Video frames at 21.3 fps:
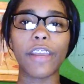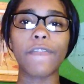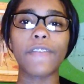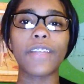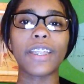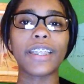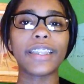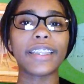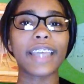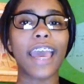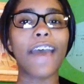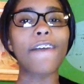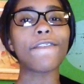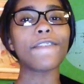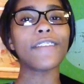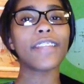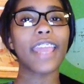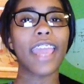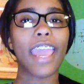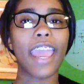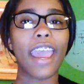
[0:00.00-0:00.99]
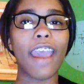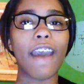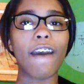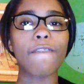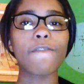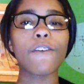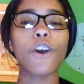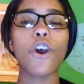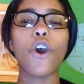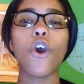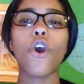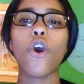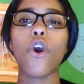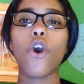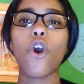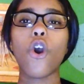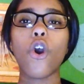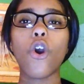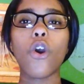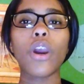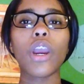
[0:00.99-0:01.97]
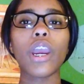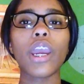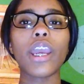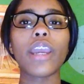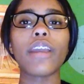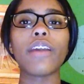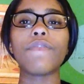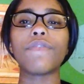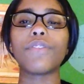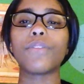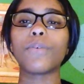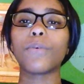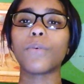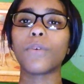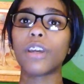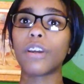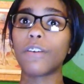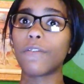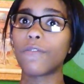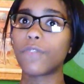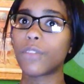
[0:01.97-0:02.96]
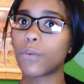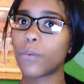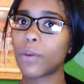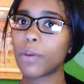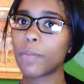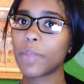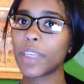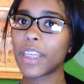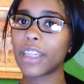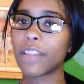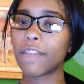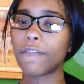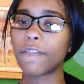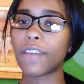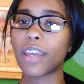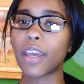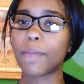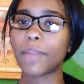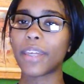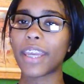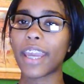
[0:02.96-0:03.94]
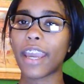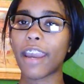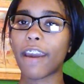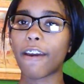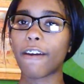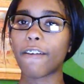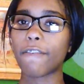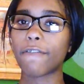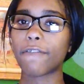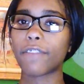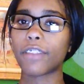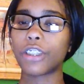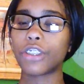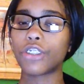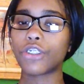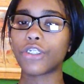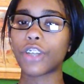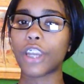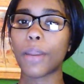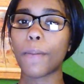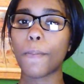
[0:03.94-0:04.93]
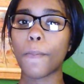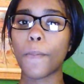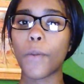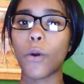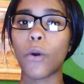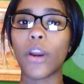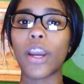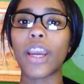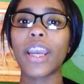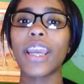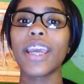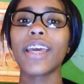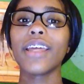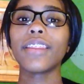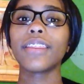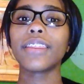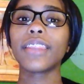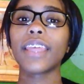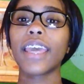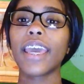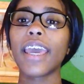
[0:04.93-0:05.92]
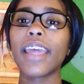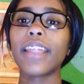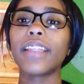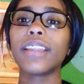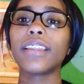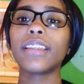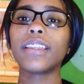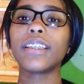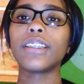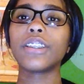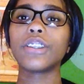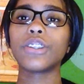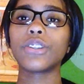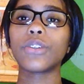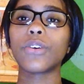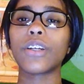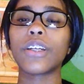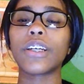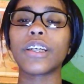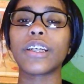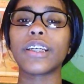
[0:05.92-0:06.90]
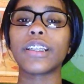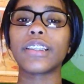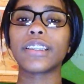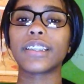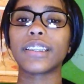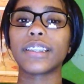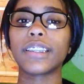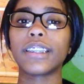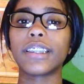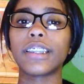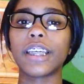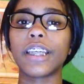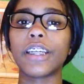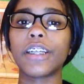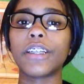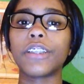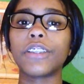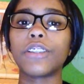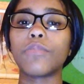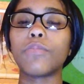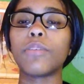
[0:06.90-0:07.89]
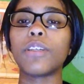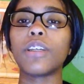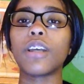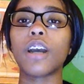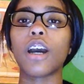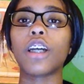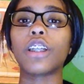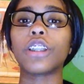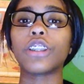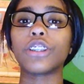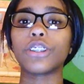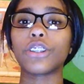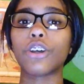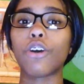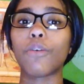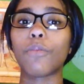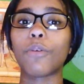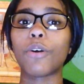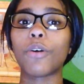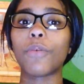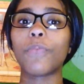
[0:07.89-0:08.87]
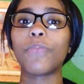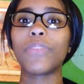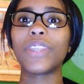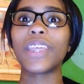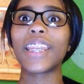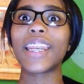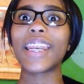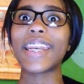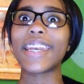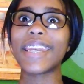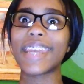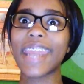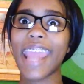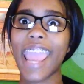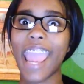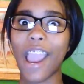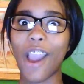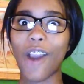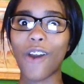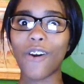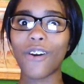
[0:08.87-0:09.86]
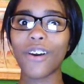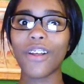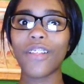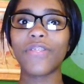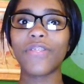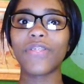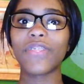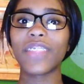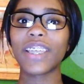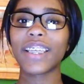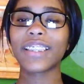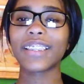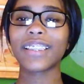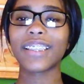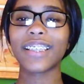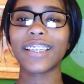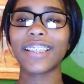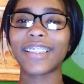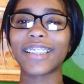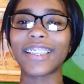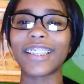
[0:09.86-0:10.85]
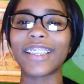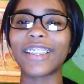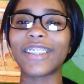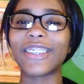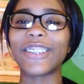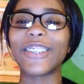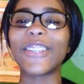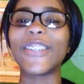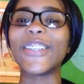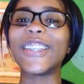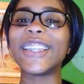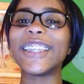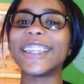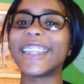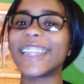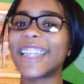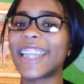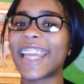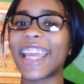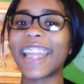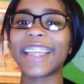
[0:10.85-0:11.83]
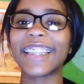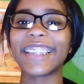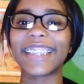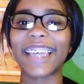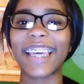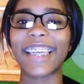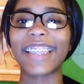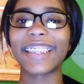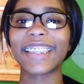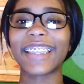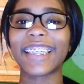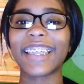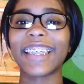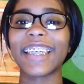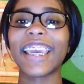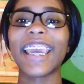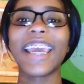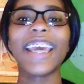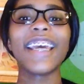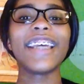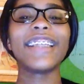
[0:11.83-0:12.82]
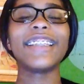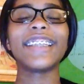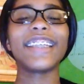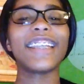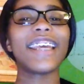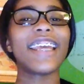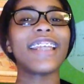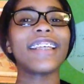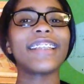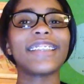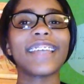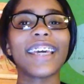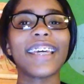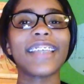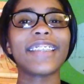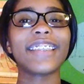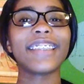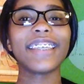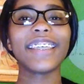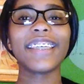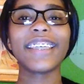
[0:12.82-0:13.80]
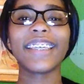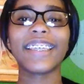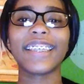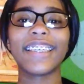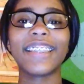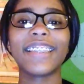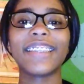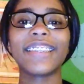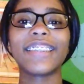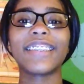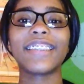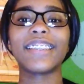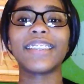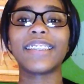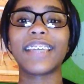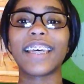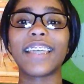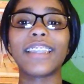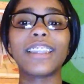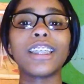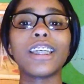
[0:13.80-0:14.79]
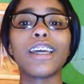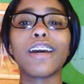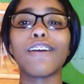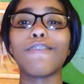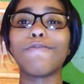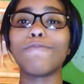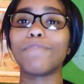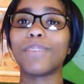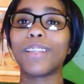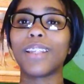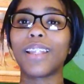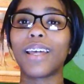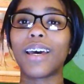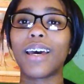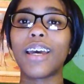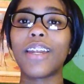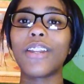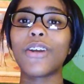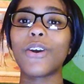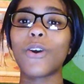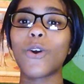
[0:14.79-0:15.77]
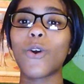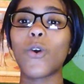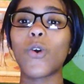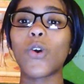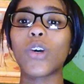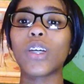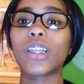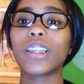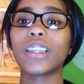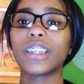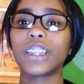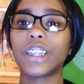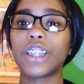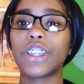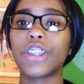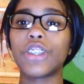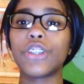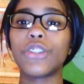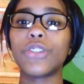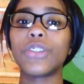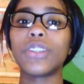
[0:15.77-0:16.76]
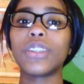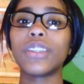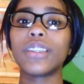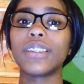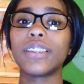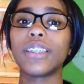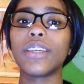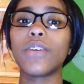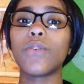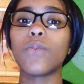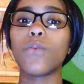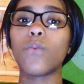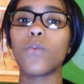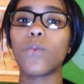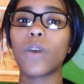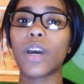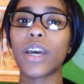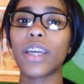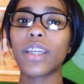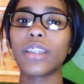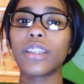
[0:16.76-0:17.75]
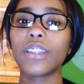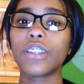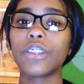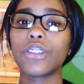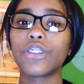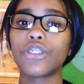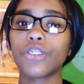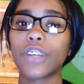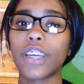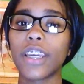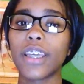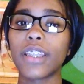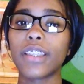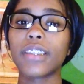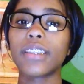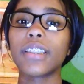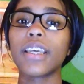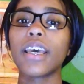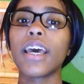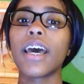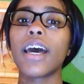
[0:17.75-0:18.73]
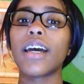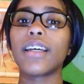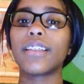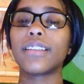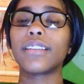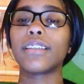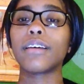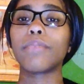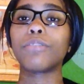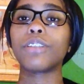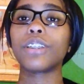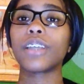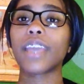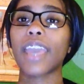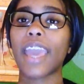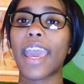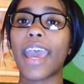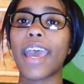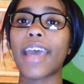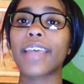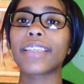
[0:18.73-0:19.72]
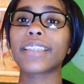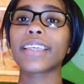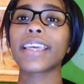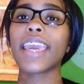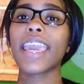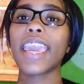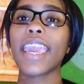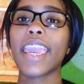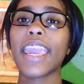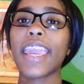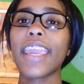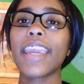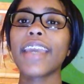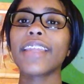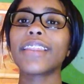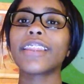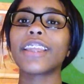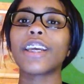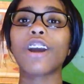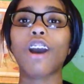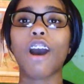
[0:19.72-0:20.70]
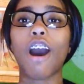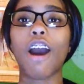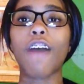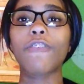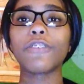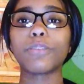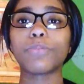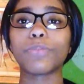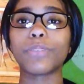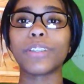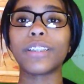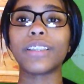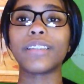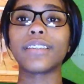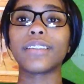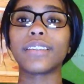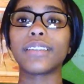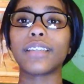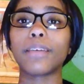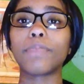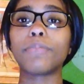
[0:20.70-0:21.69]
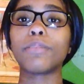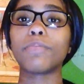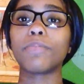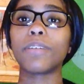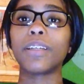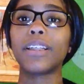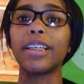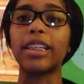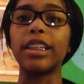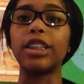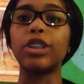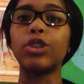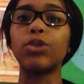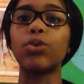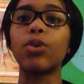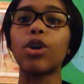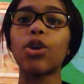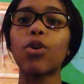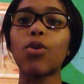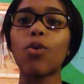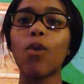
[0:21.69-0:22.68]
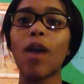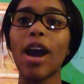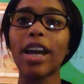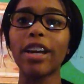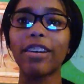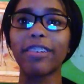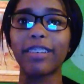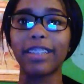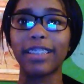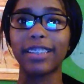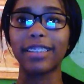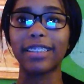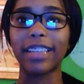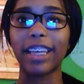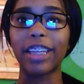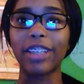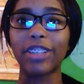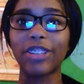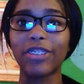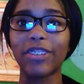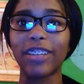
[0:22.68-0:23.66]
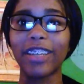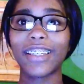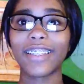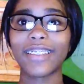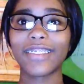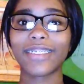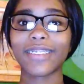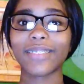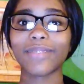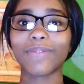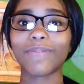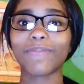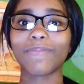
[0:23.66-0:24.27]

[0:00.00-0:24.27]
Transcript: if it is half and half, or if the women in the family have the trait more, then the disorder is considered to be autosomal. Now, this leads into genetic testing. Genetic testing is the testing of blood or tissue to see what traits a subject has and their offspring's susceptibility to acquiring said trait.